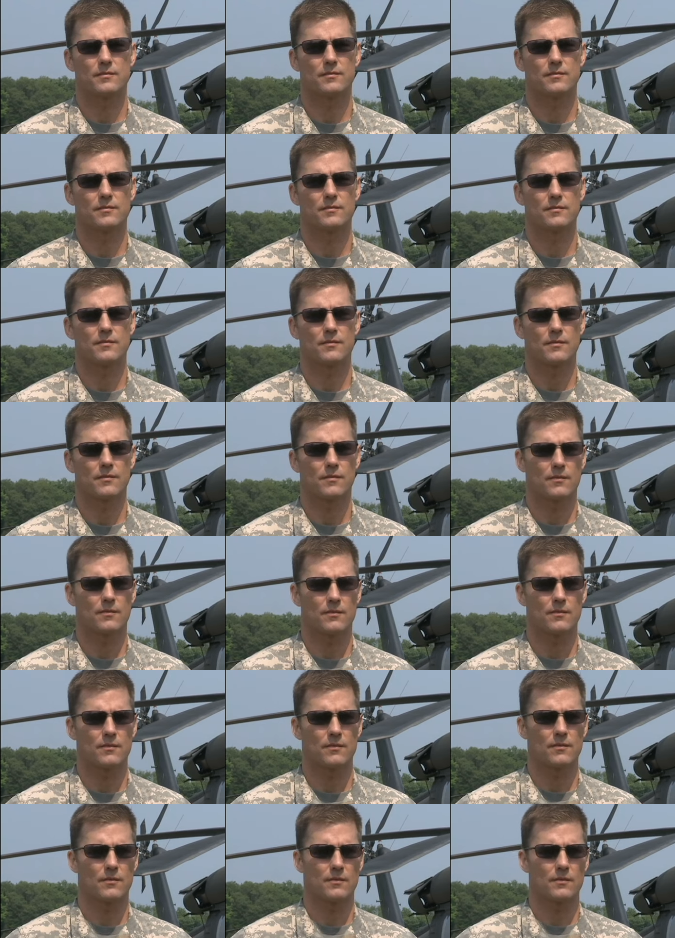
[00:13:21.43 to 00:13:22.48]

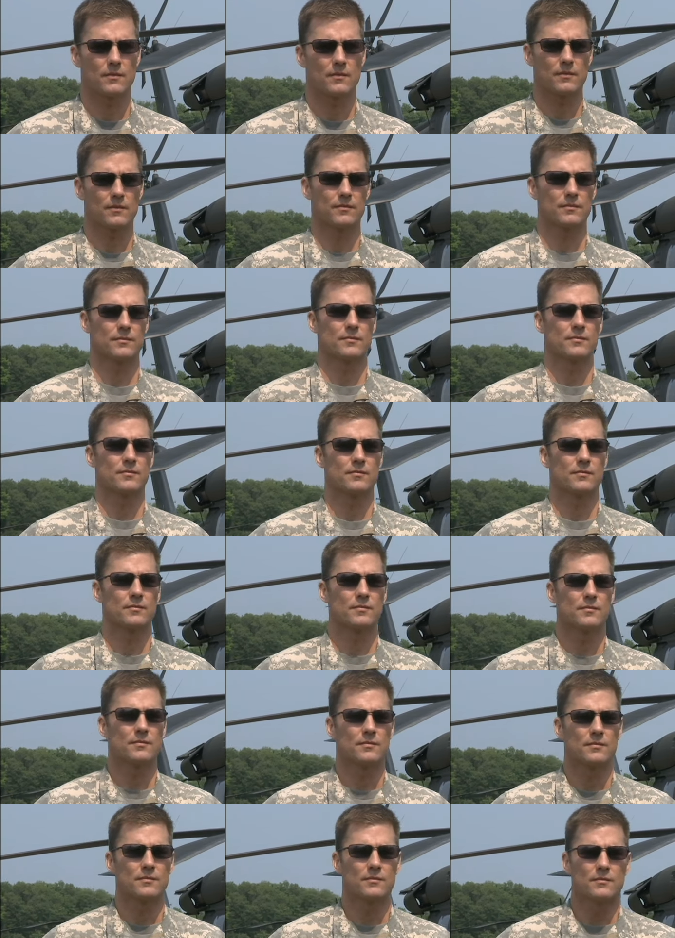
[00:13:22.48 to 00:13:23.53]

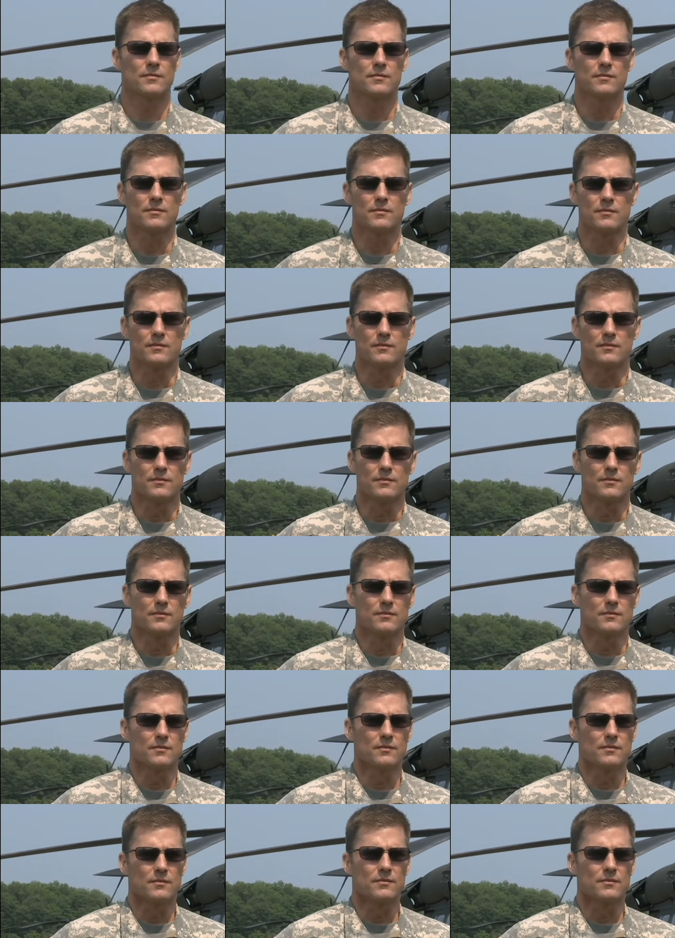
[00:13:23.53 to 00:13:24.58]

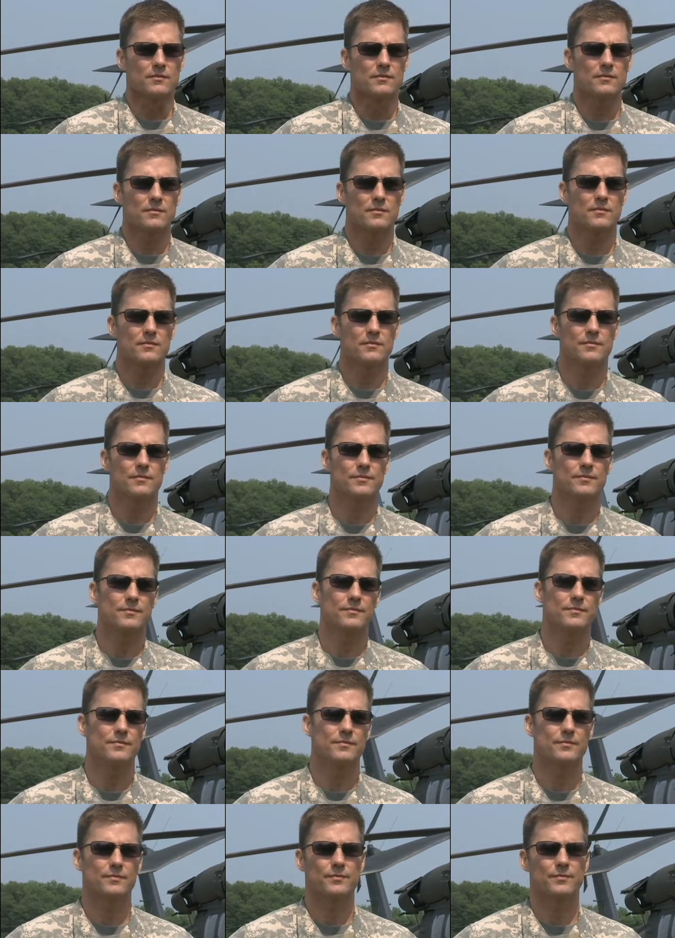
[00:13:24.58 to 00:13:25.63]

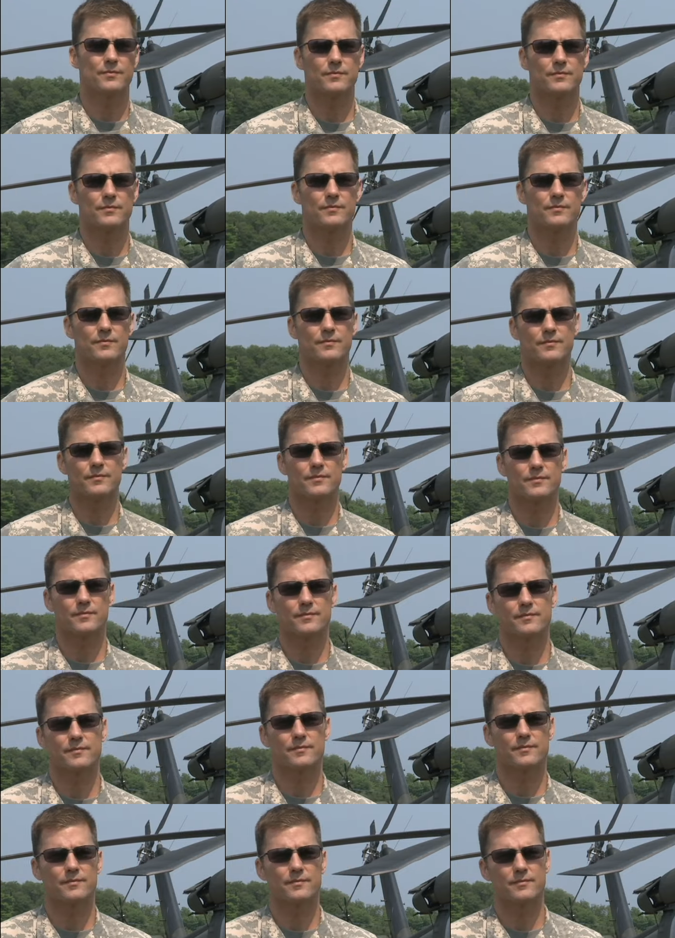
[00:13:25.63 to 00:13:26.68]

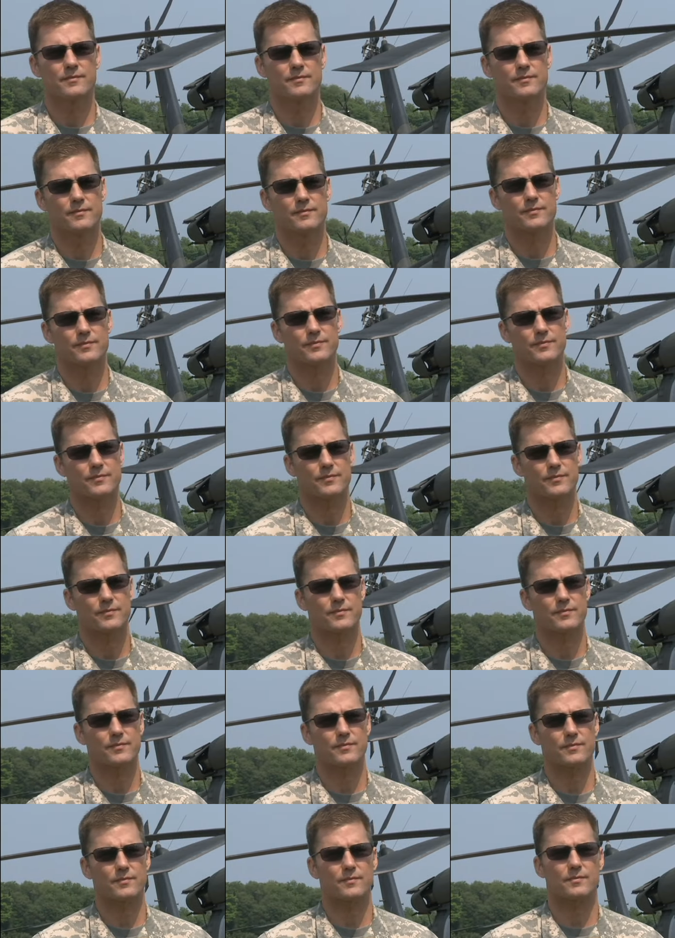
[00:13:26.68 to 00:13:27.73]

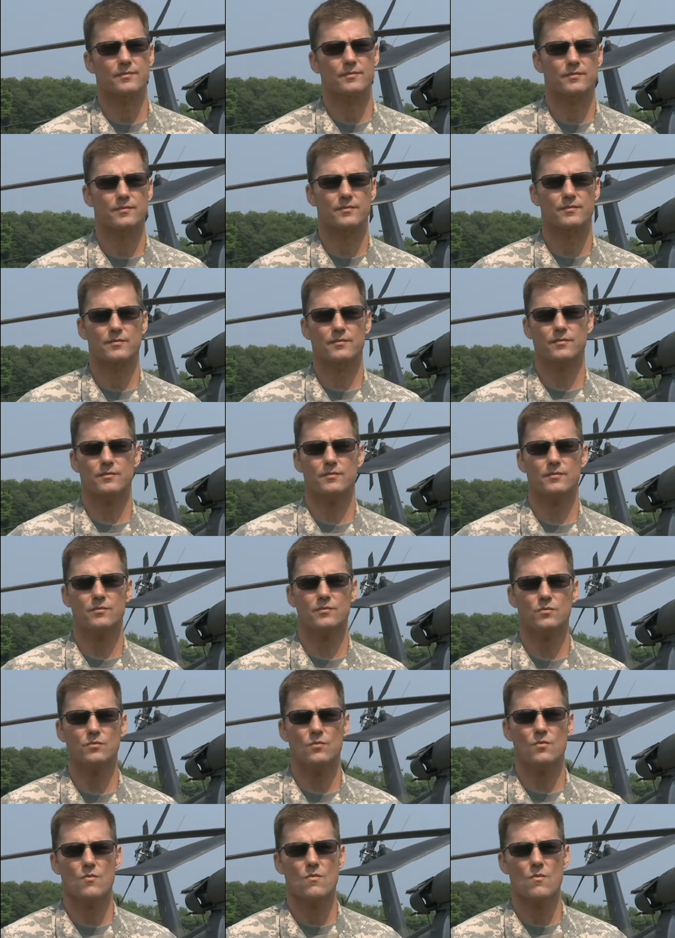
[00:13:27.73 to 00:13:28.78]

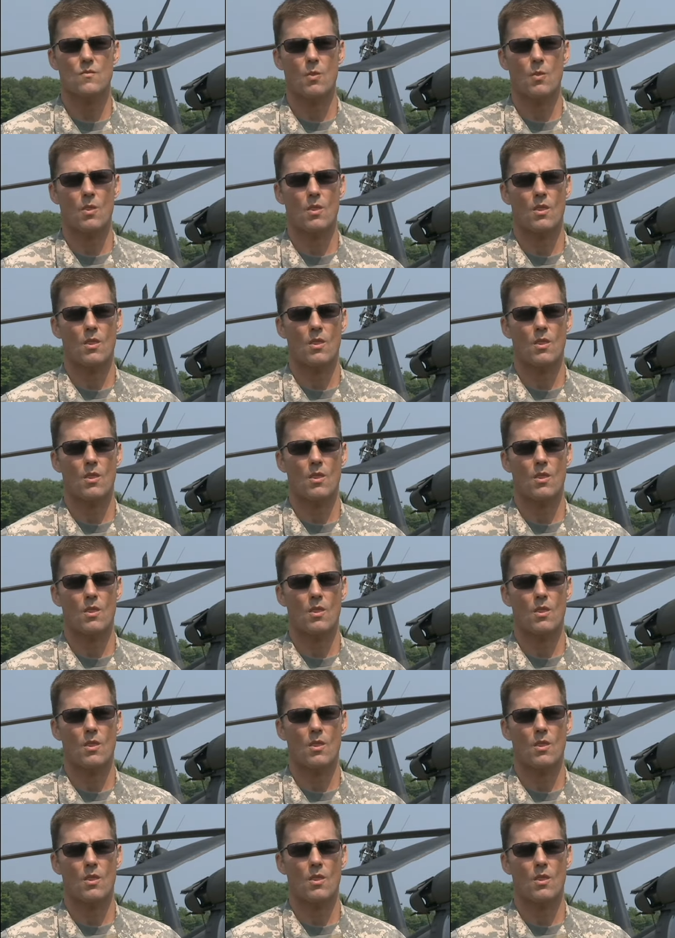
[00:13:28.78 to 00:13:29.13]
(no one is talking)